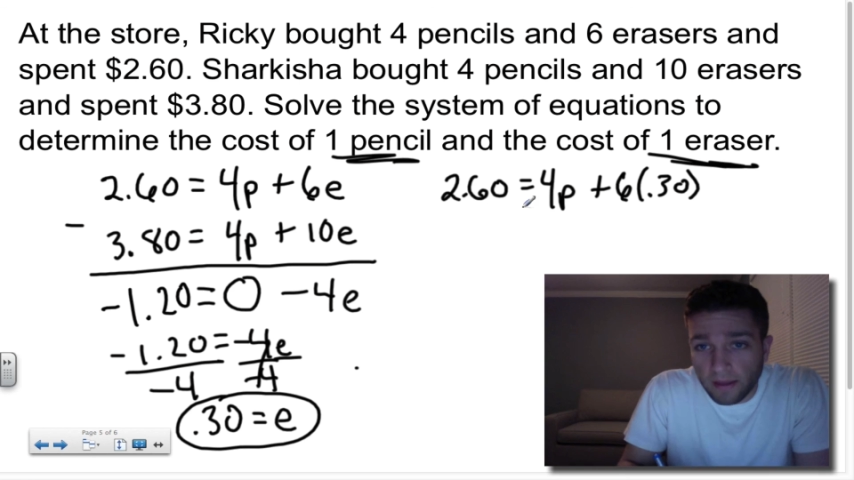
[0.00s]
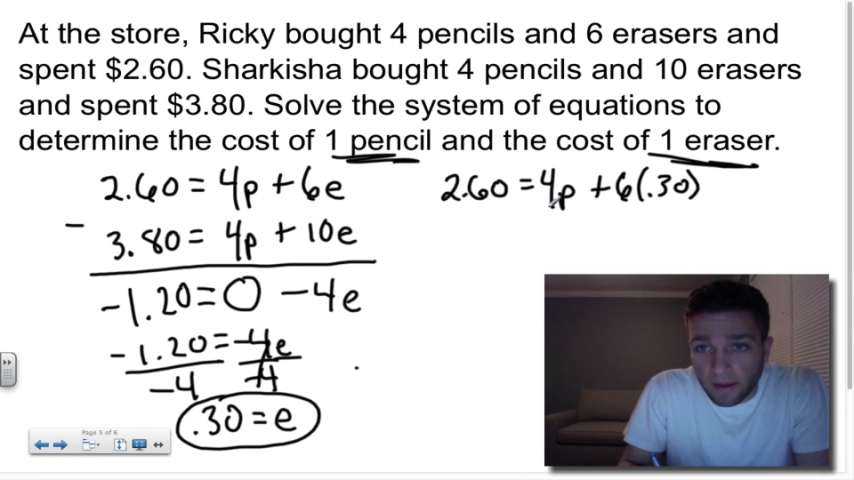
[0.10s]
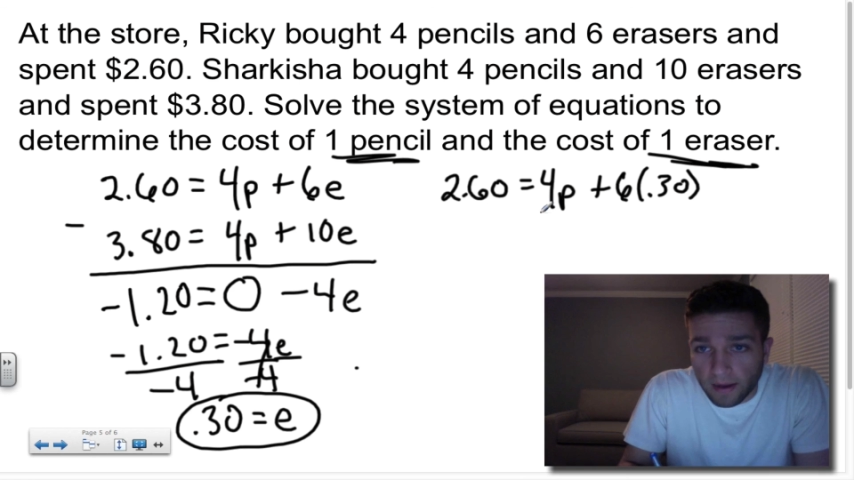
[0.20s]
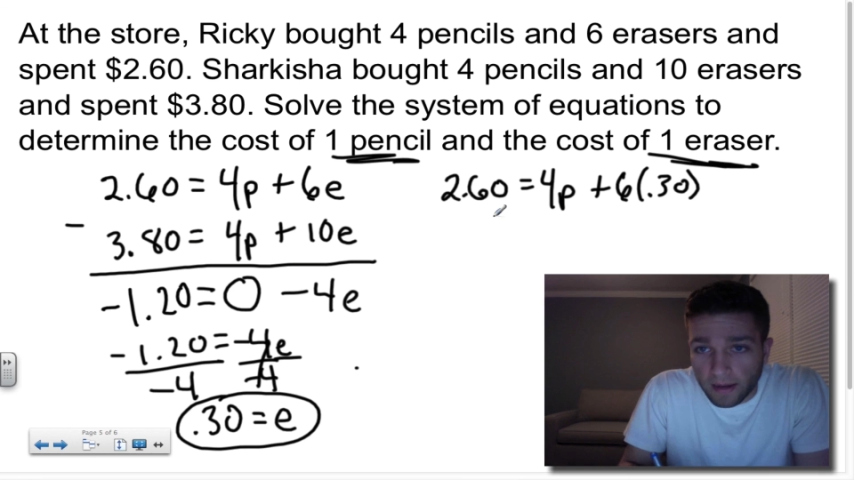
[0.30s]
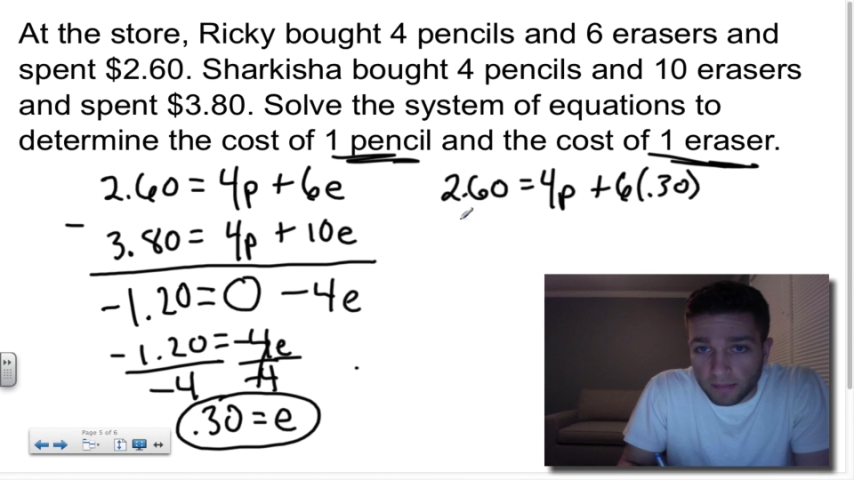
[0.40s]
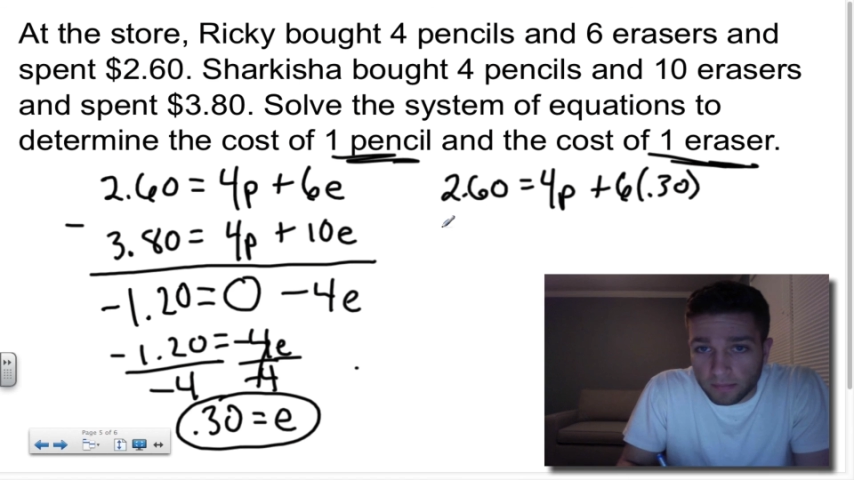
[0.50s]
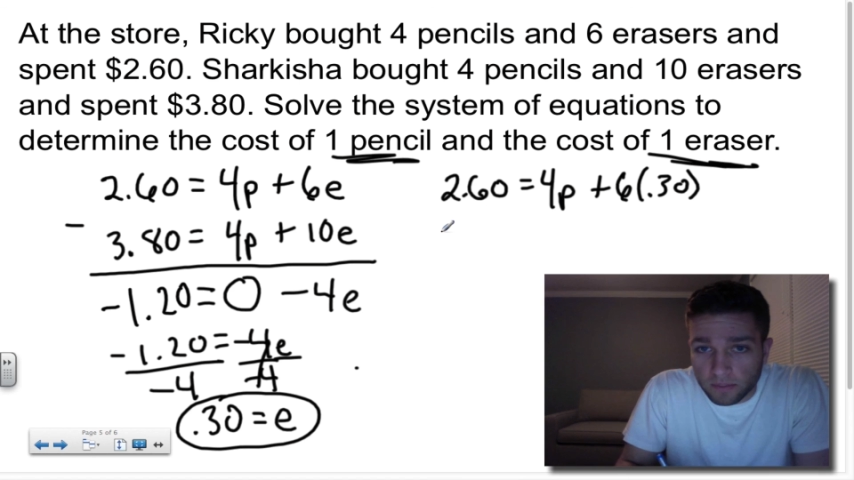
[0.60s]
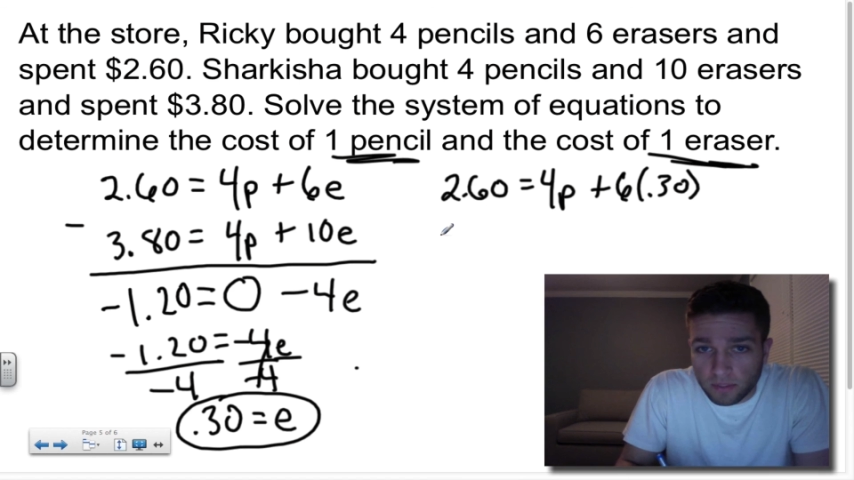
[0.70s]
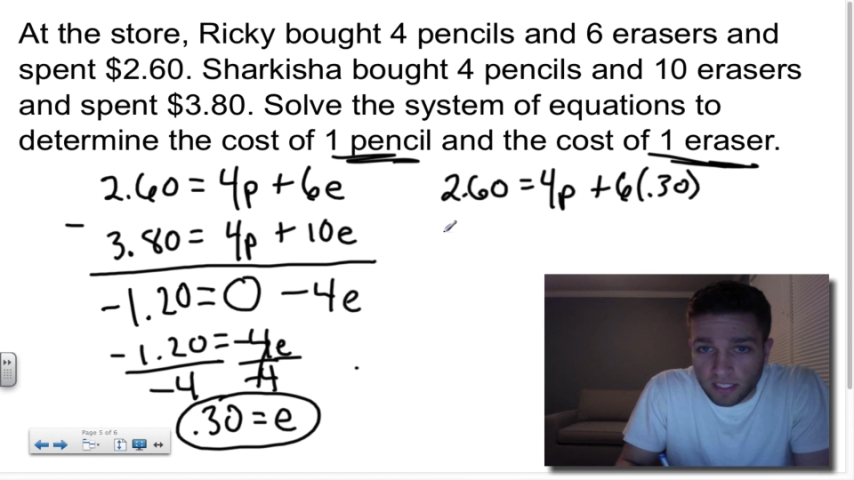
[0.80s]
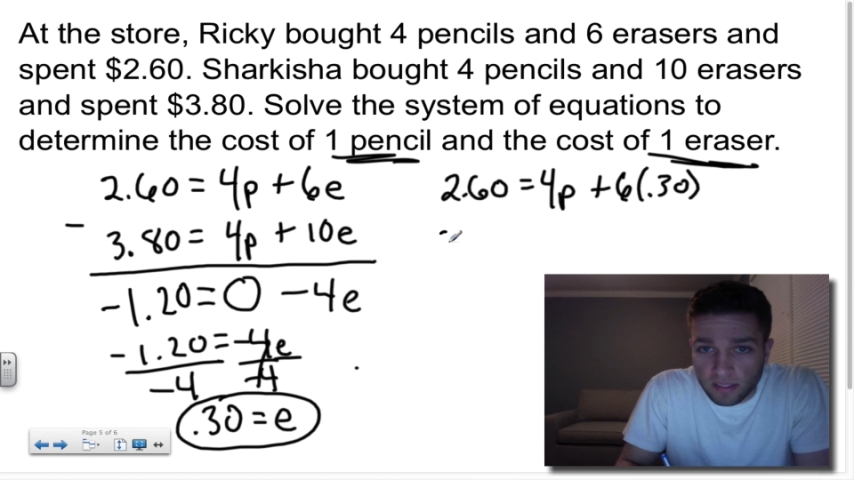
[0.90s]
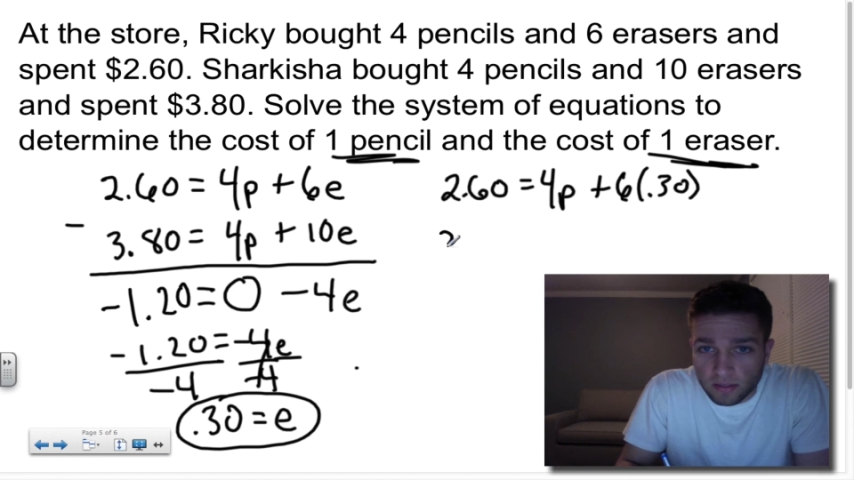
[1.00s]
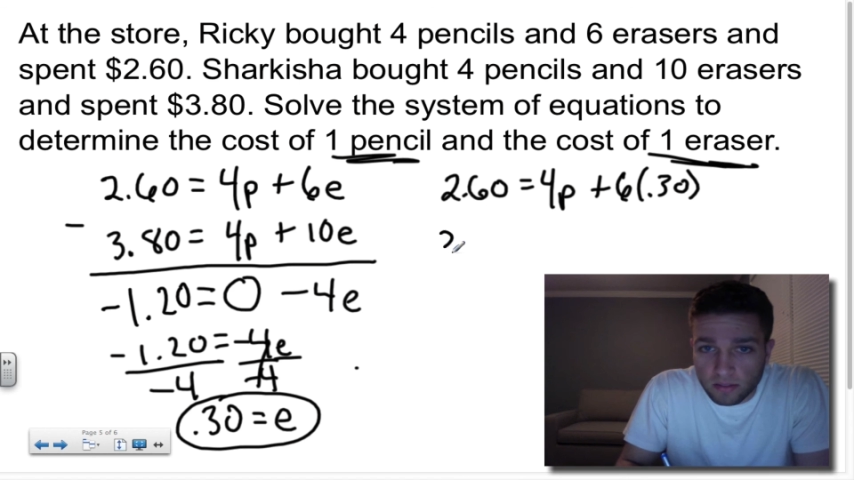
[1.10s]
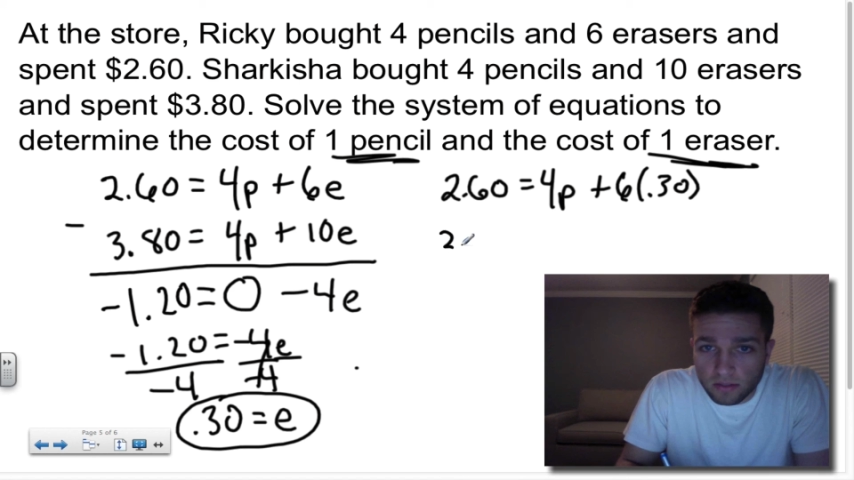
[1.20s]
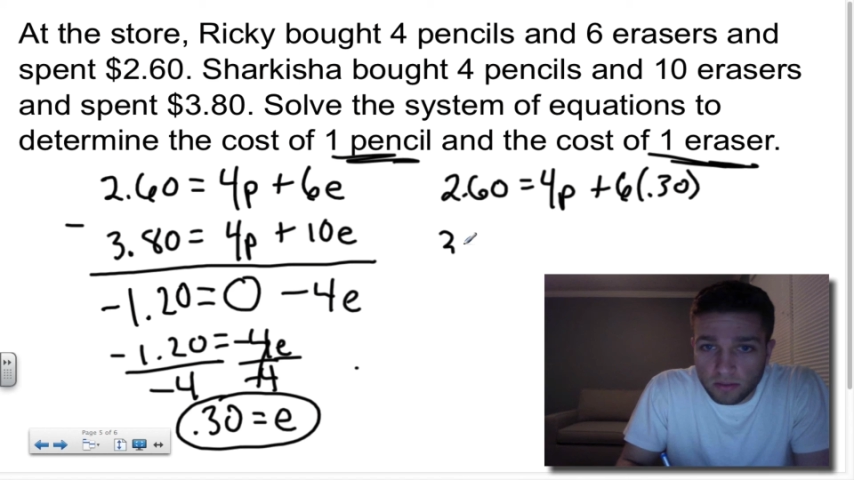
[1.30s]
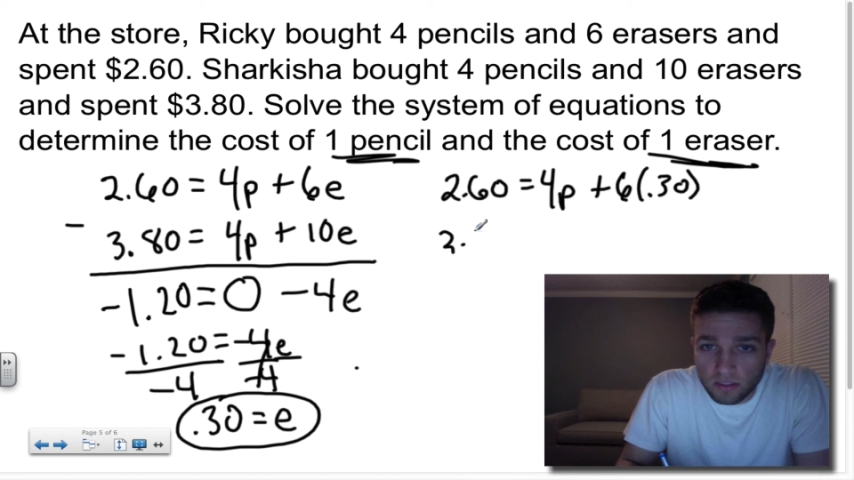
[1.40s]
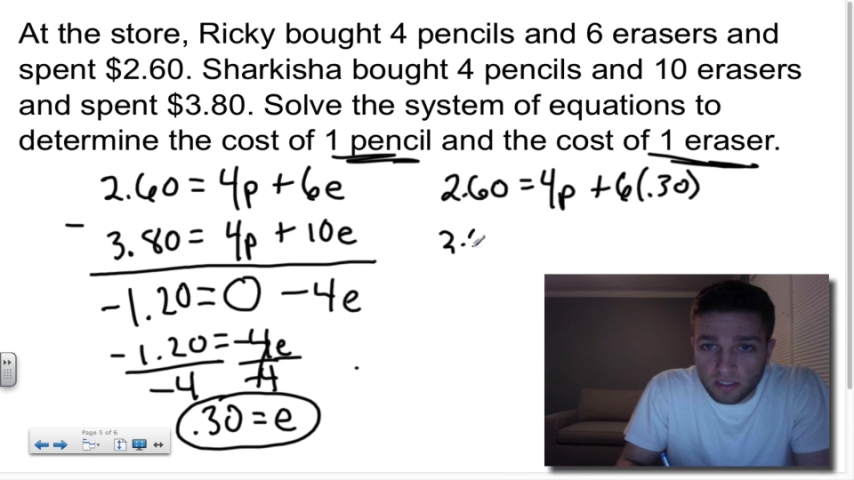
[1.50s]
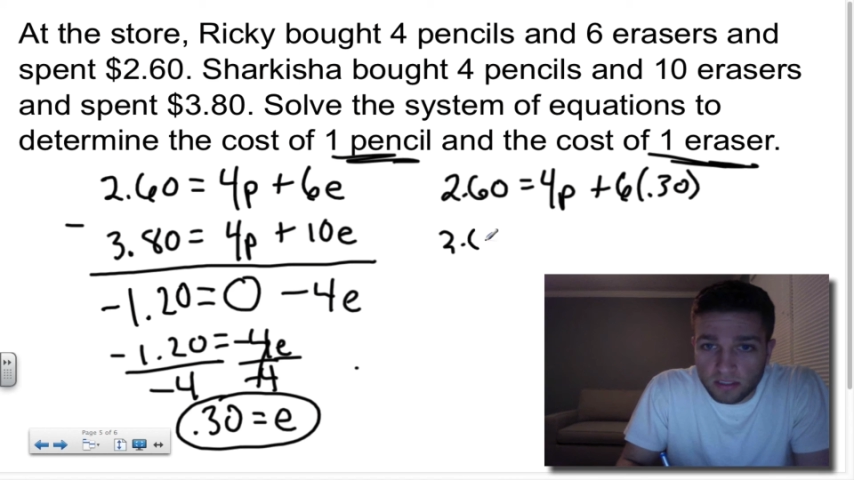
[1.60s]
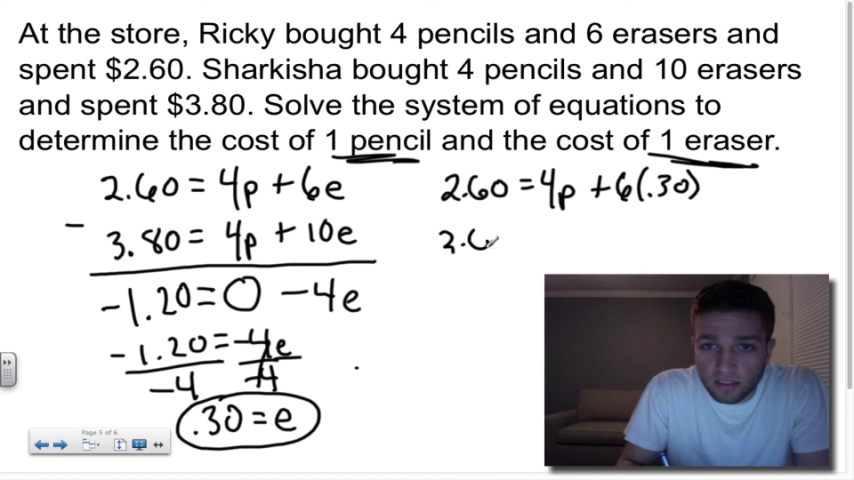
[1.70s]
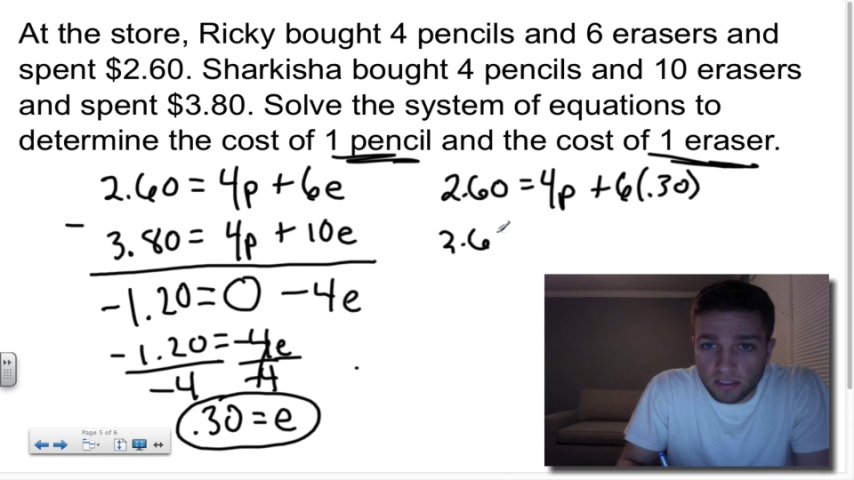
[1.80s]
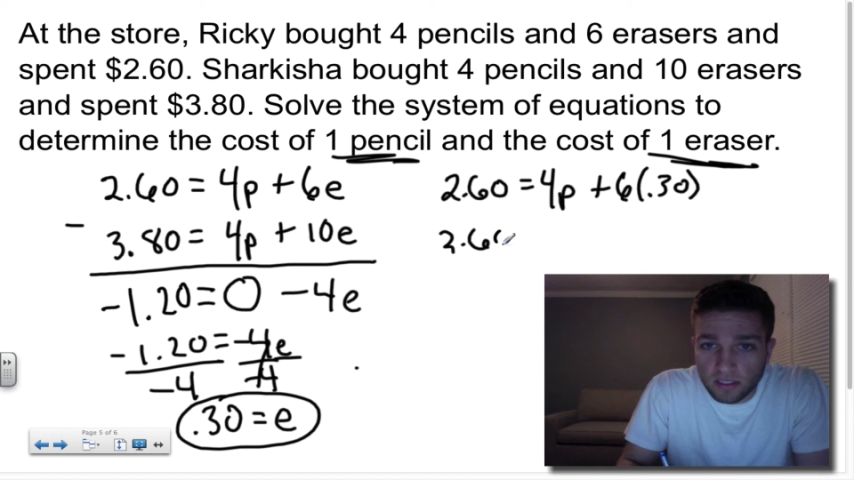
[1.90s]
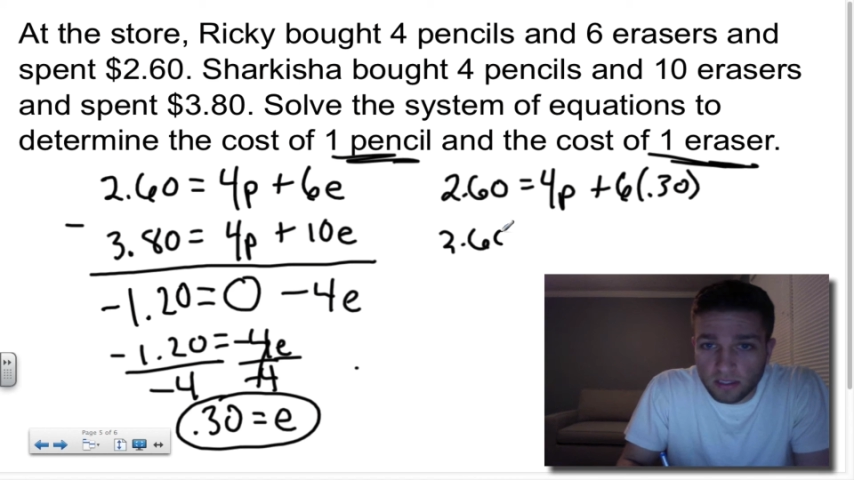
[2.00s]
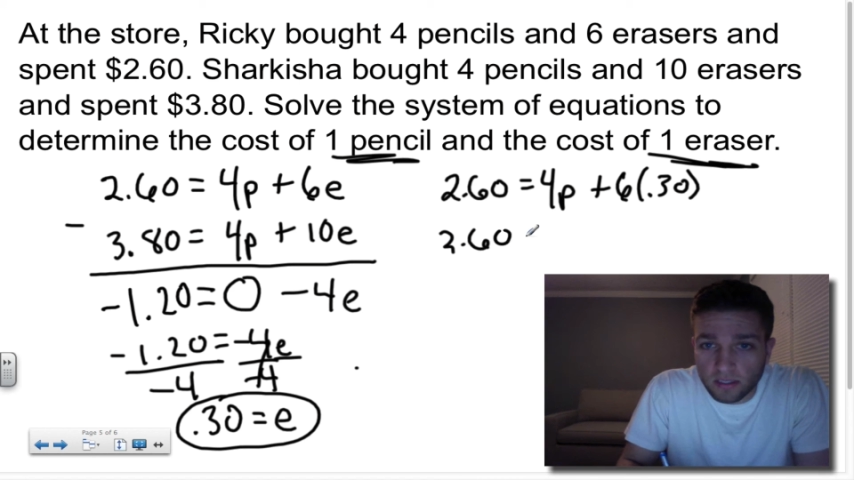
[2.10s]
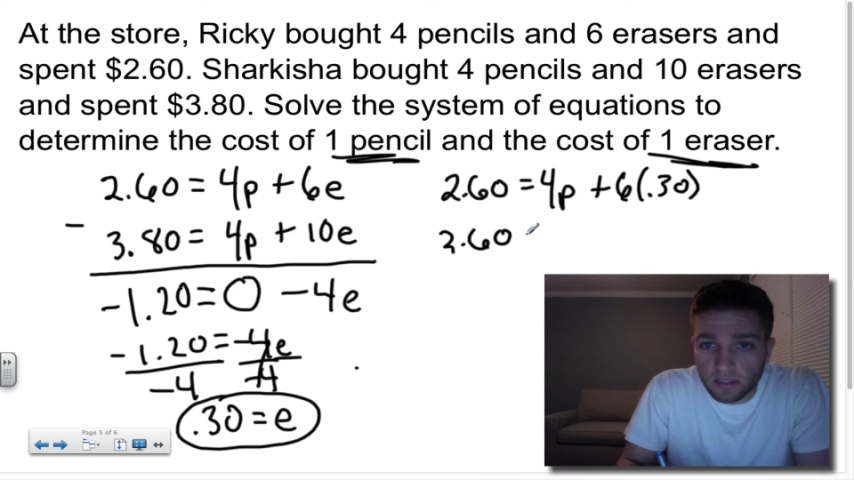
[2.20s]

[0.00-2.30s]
So now 260